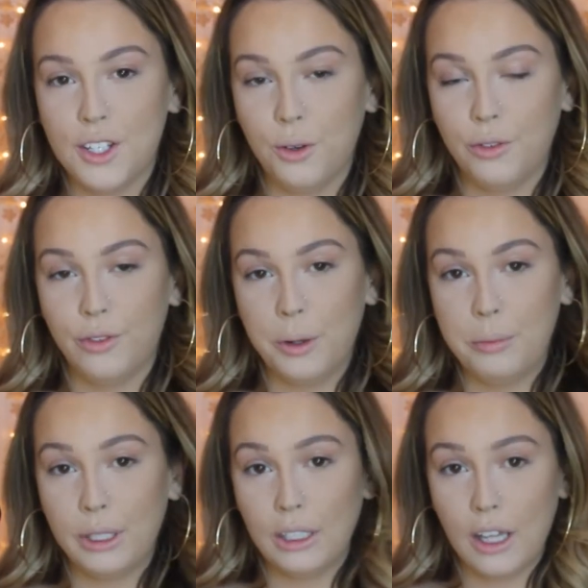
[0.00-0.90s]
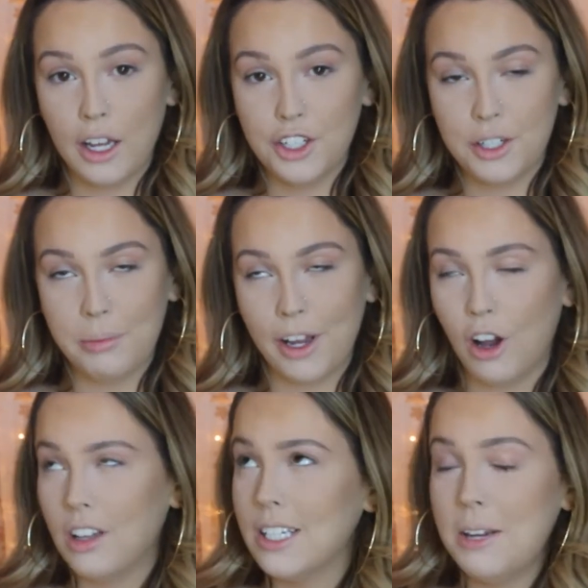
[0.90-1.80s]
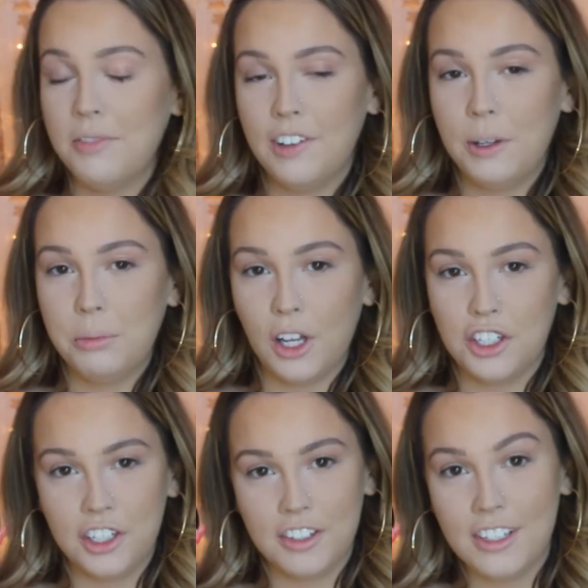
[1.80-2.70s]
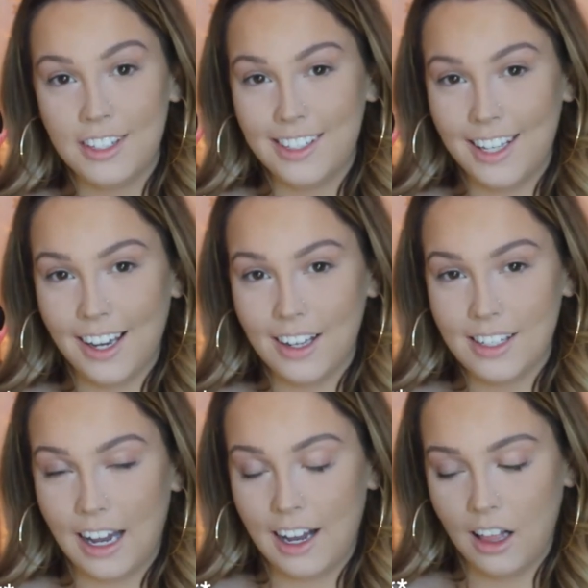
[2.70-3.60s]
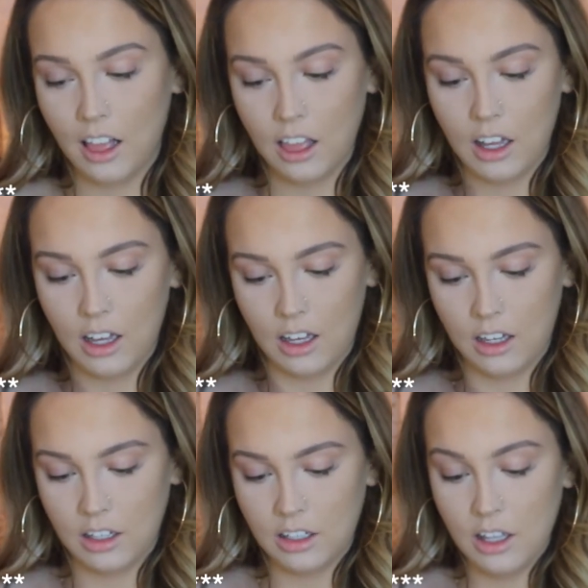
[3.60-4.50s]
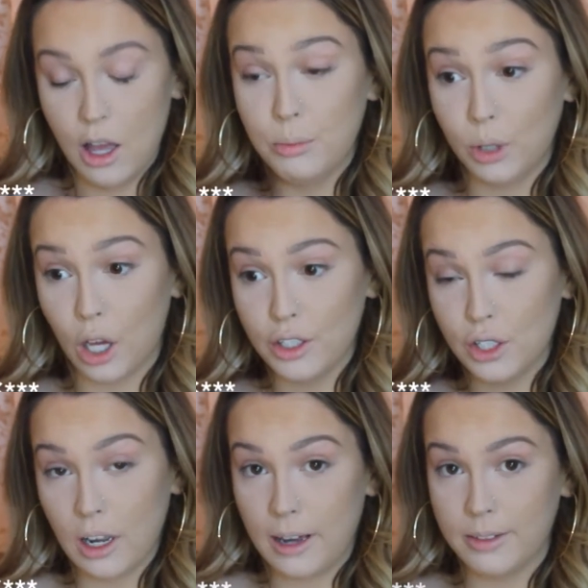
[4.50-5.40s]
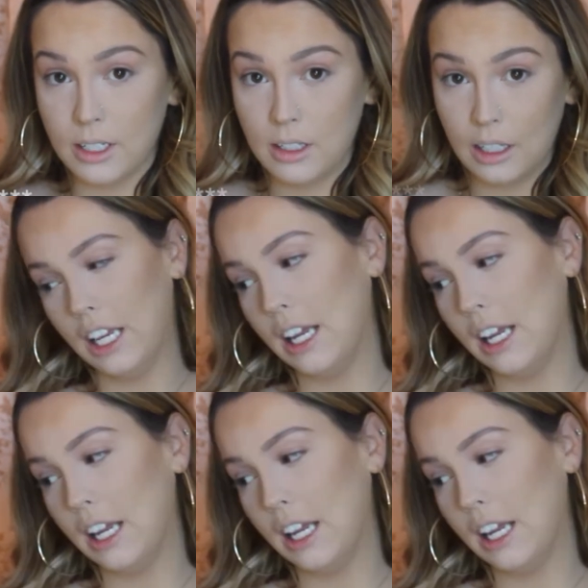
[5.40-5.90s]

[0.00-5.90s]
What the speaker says: so for blush, my all-time favorite blush is this DSL blush, obviously.